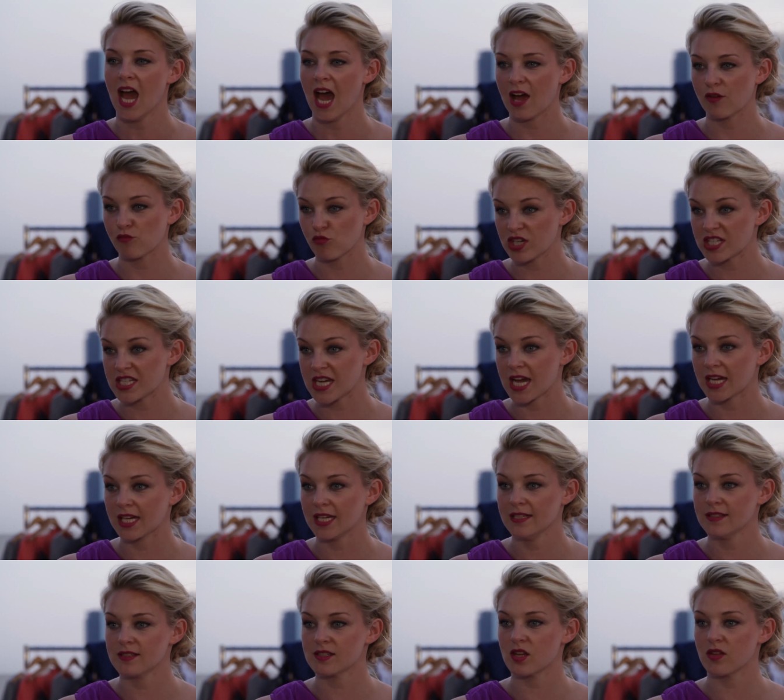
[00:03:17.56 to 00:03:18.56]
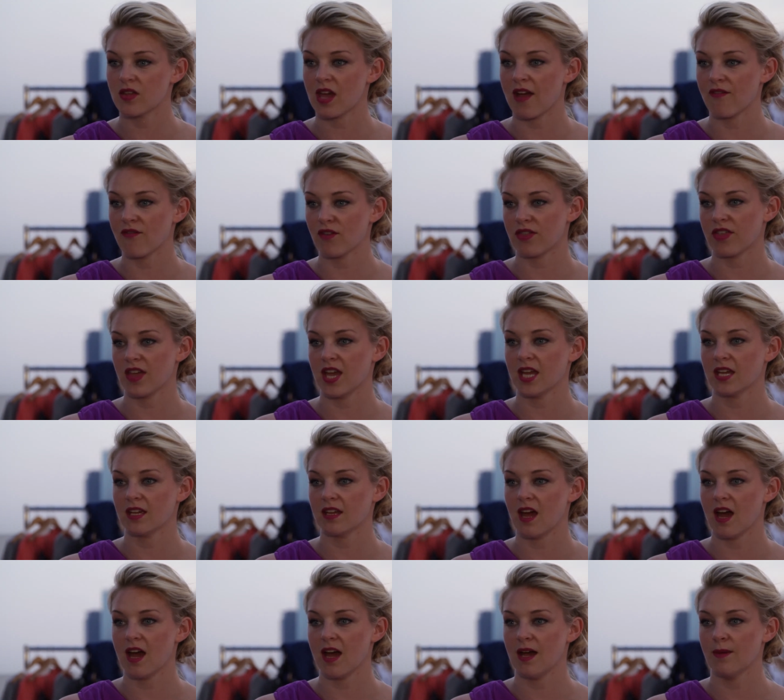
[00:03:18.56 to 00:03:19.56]
and retag it so that everything,
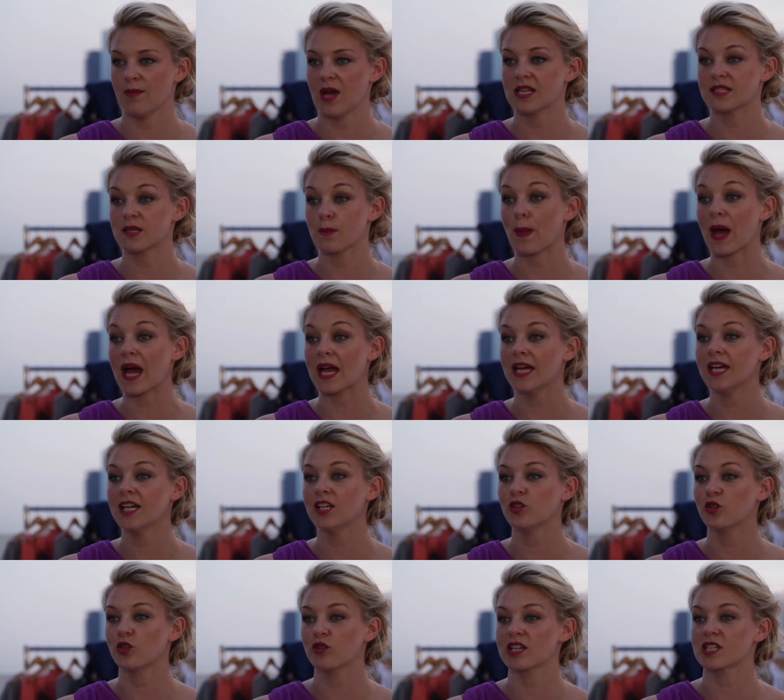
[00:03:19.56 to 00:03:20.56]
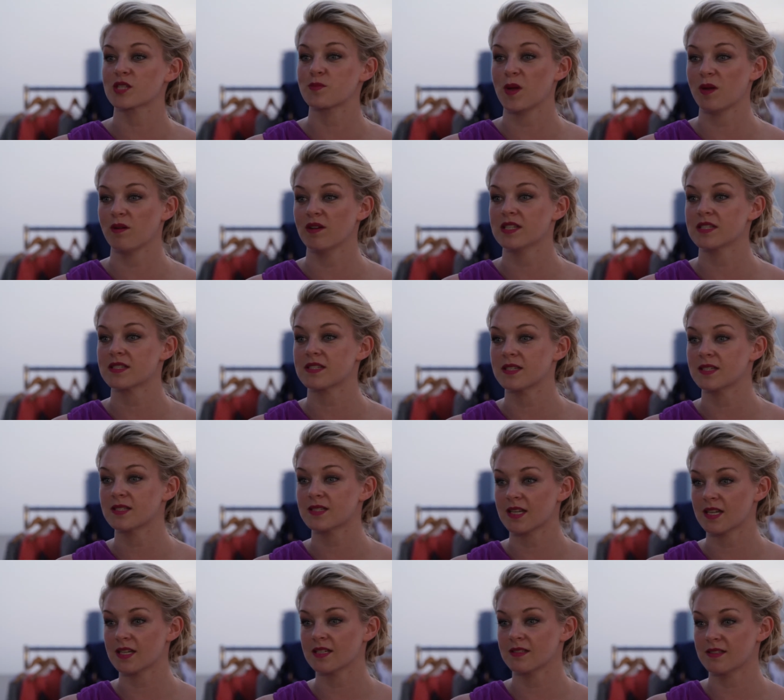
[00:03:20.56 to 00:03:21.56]
um, as a buyer, your experience is,
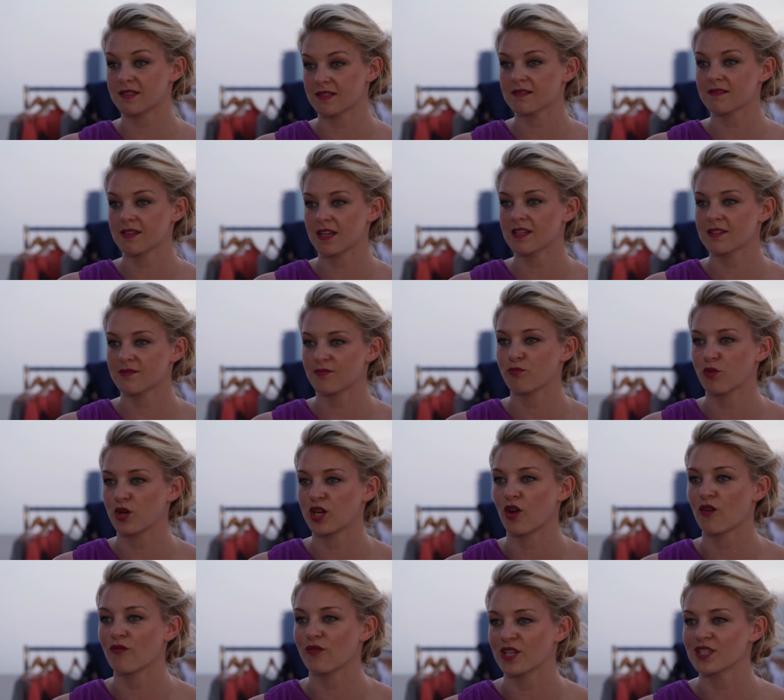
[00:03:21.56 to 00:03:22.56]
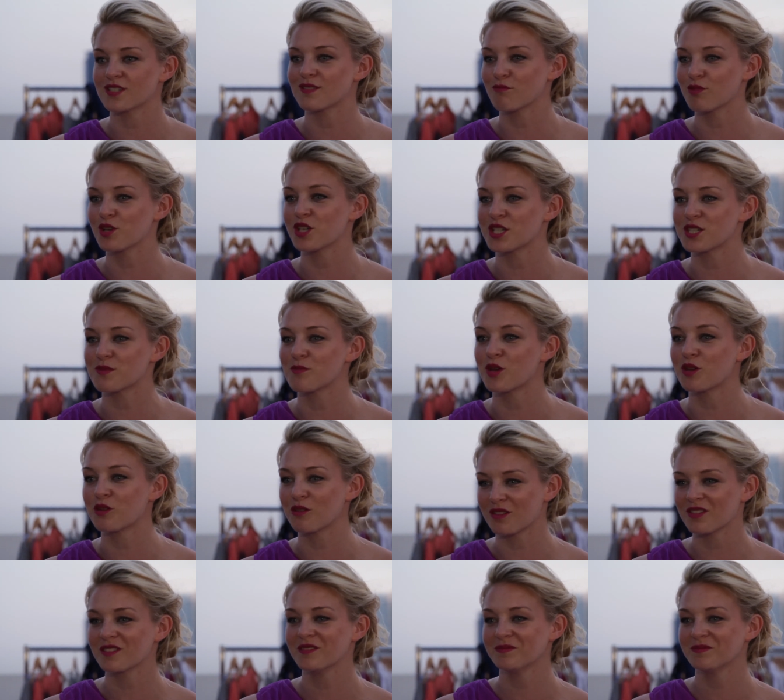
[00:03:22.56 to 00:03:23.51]
is, is pretty obvious and pretty smooth.